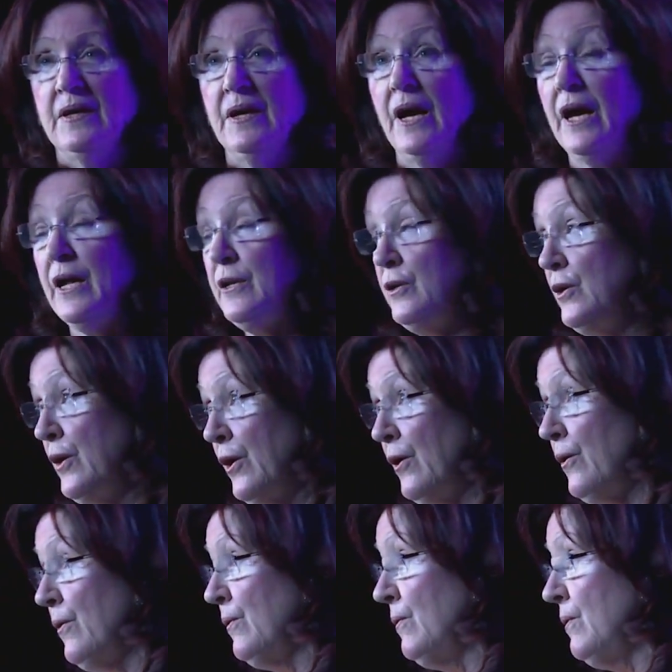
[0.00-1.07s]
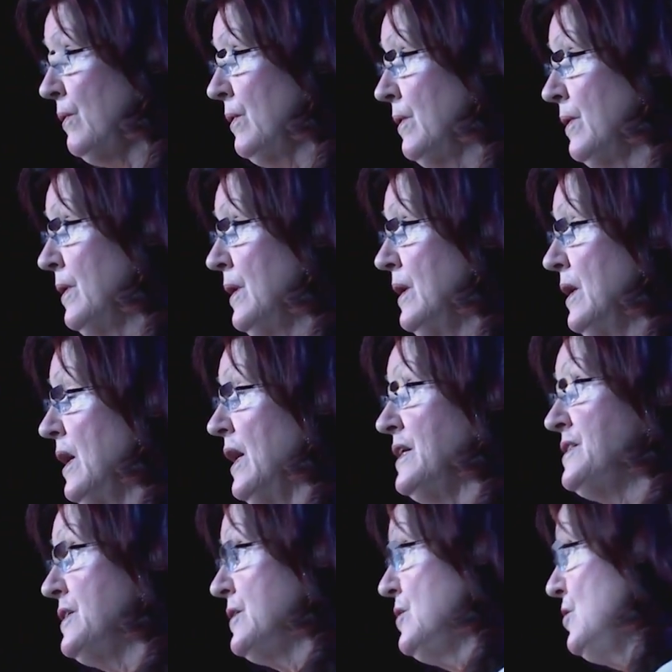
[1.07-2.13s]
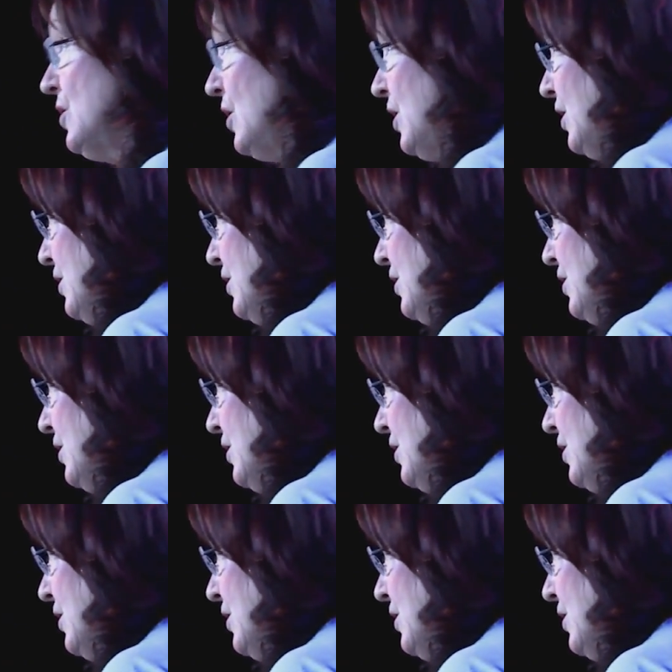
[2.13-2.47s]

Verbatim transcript: And no, I did not